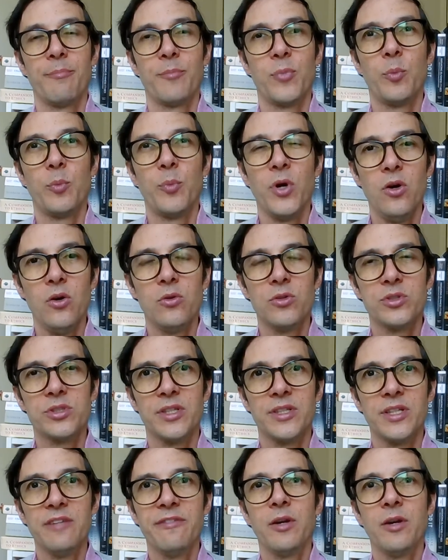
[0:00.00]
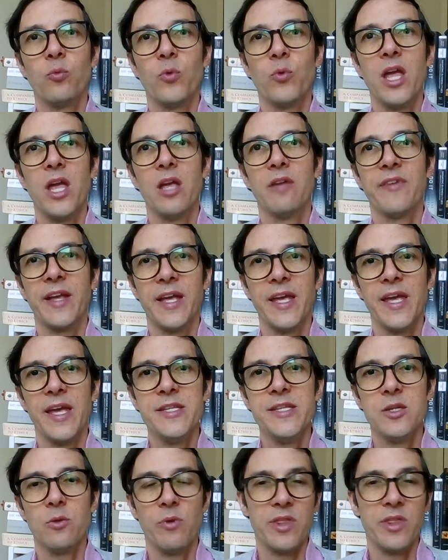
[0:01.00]
propose a different way of
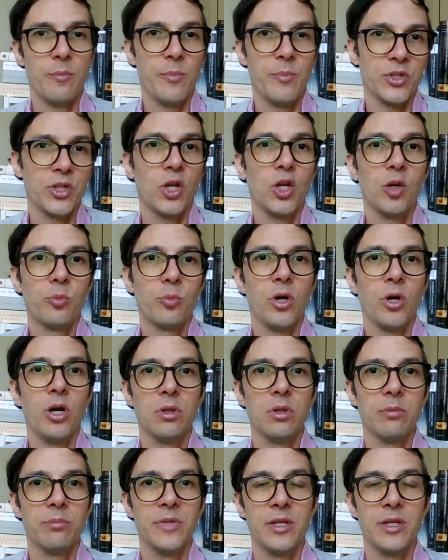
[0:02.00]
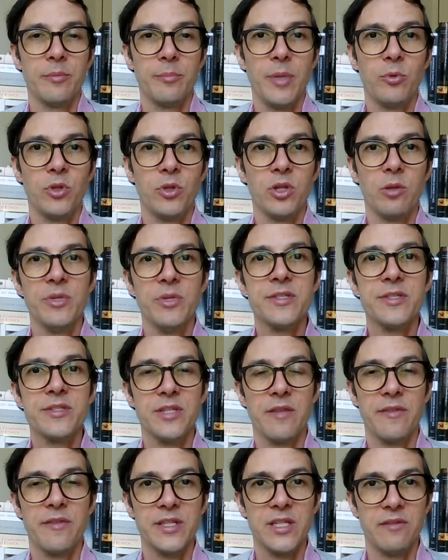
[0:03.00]
engaging with a particular problem that people in
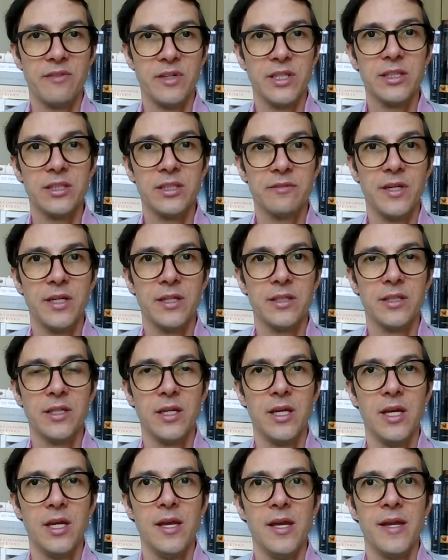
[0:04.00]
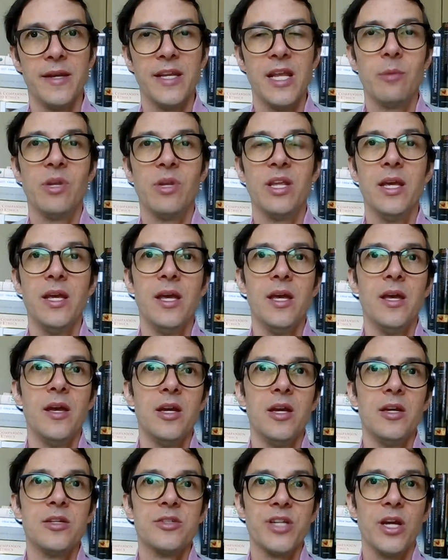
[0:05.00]
business ethics have identified. Namely,
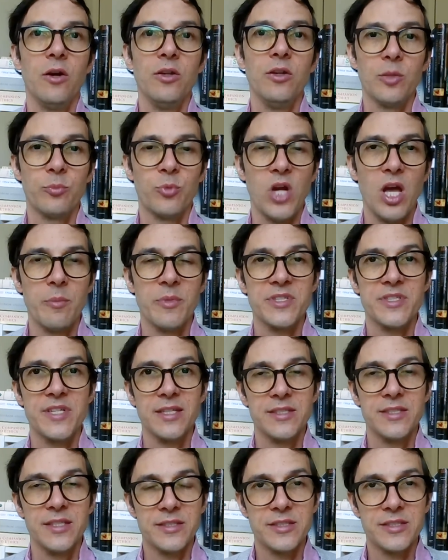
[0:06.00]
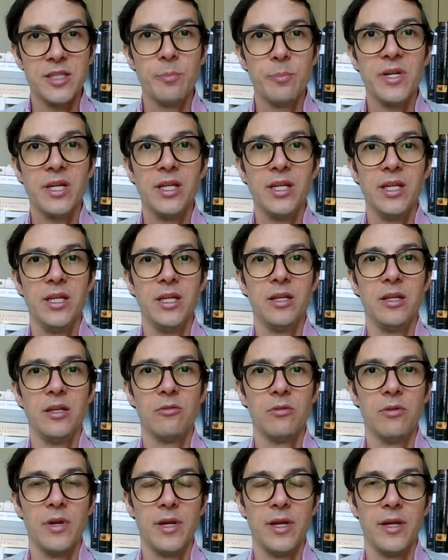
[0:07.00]
shareholder primacy, as it's typically
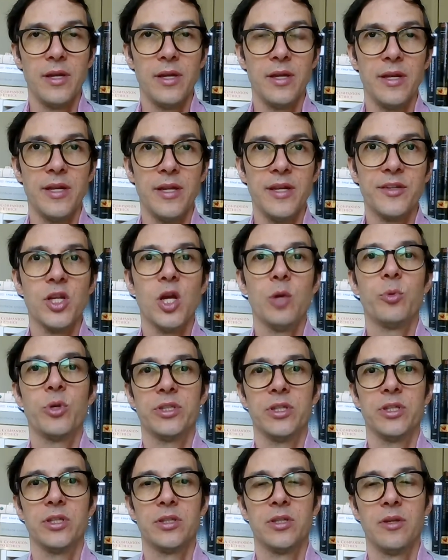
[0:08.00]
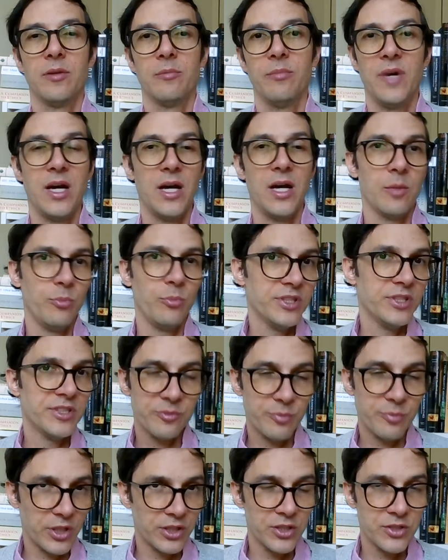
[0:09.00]
interpreted by
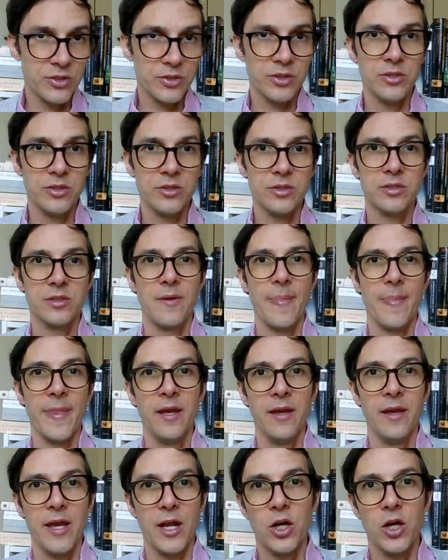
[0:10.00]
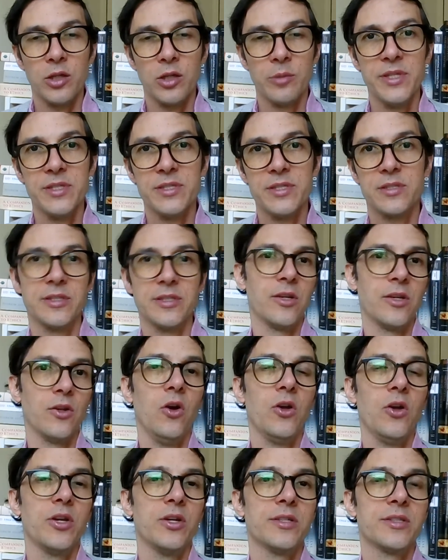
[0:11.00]
business practitioners, economists, and
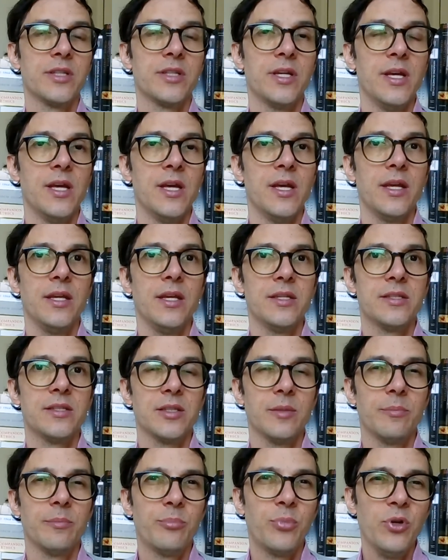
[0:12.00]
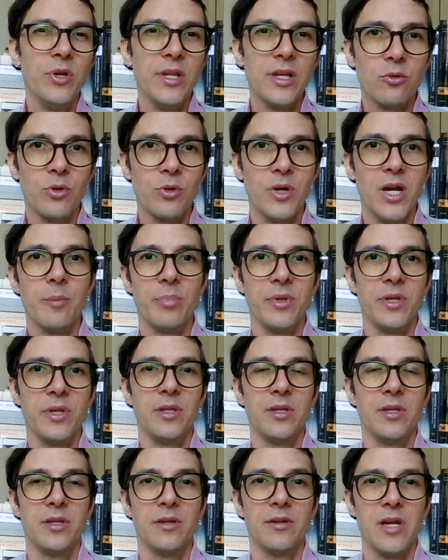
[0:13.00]
lawyers, is a pretty
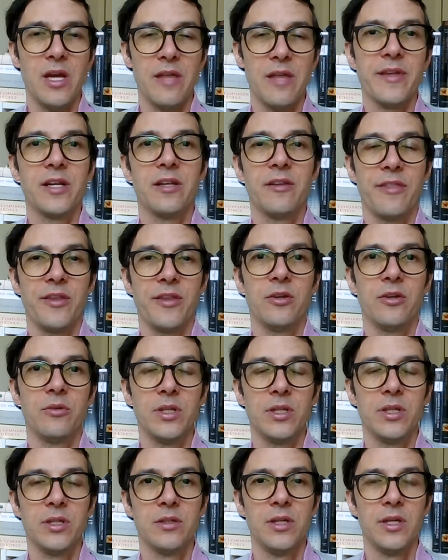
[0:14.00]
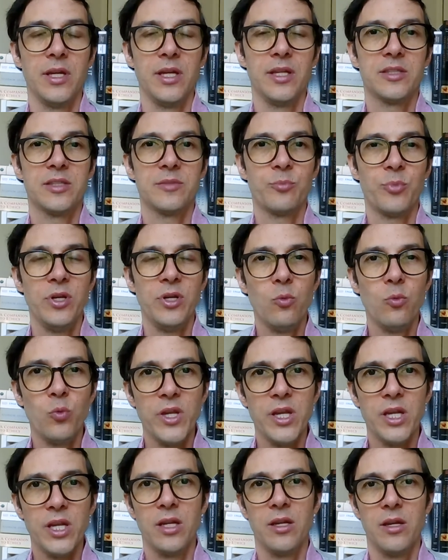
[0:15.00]
crappy ethical theory. It's pretty
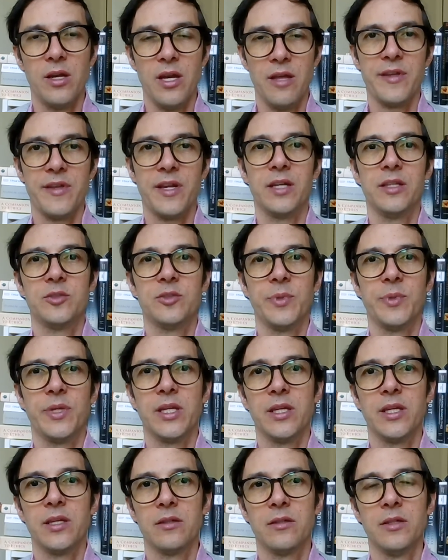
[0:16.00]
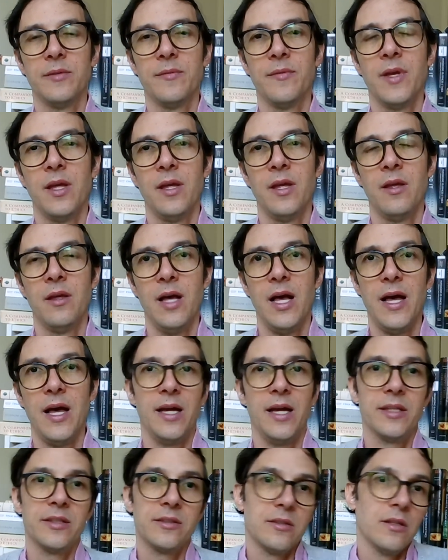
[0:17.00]
weak, ethically speaking.
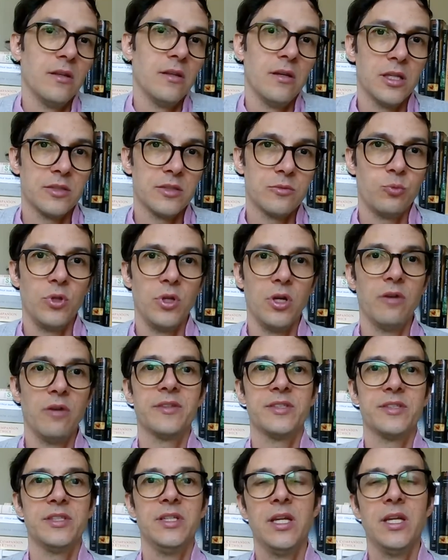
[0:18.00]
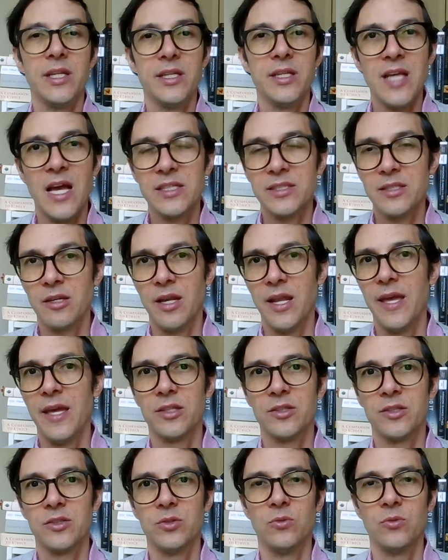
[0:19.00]
And as we all have seen, it hasn't
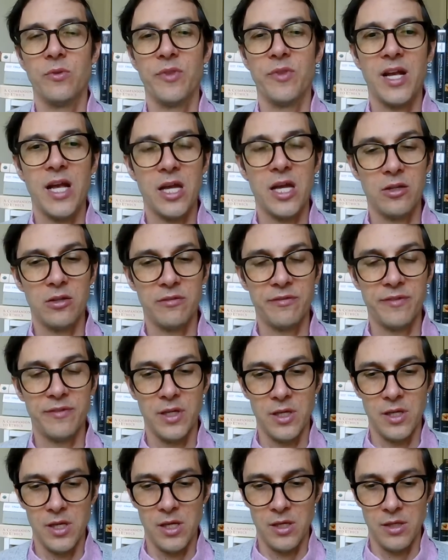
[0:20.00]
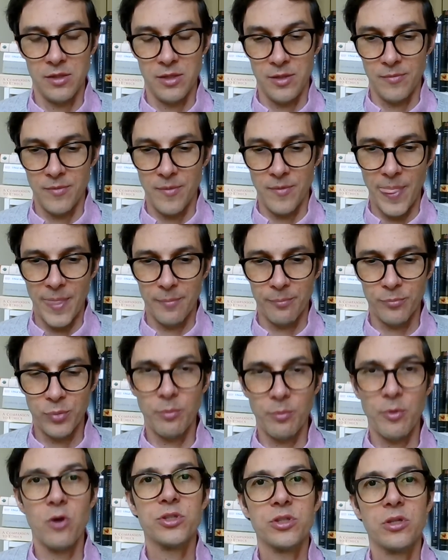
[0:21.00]
led to the kind of
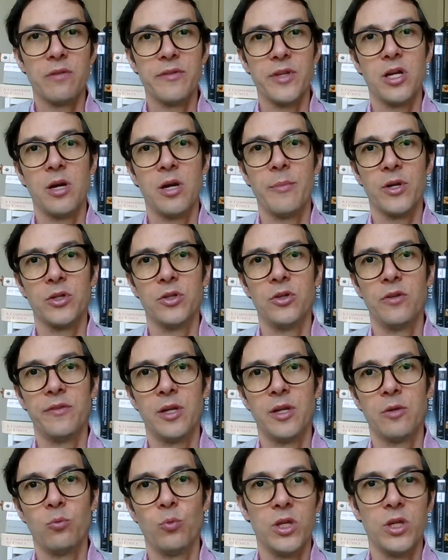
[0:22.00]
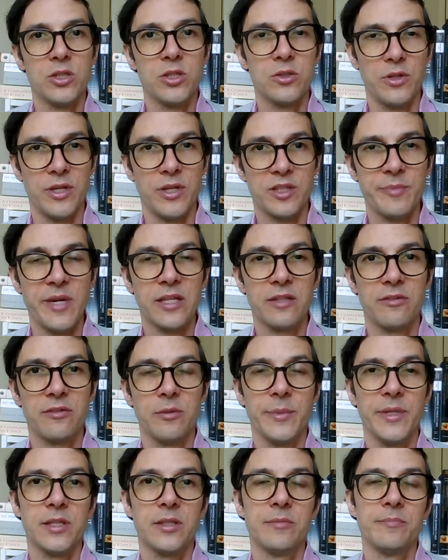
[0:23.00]
promotion of the common good that we should expect
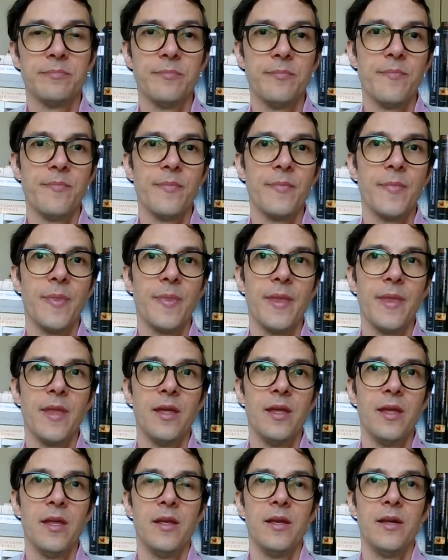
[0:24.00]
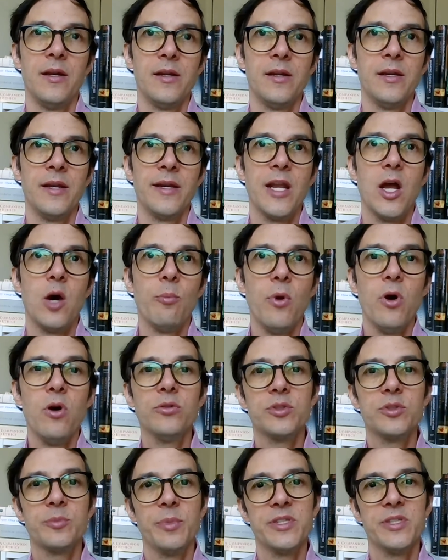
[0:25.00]
from it. Now,
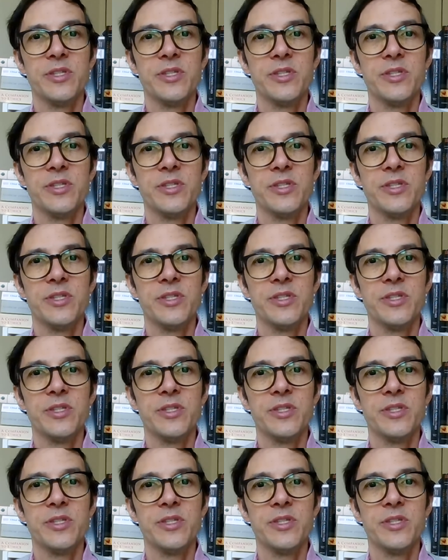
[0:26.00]
most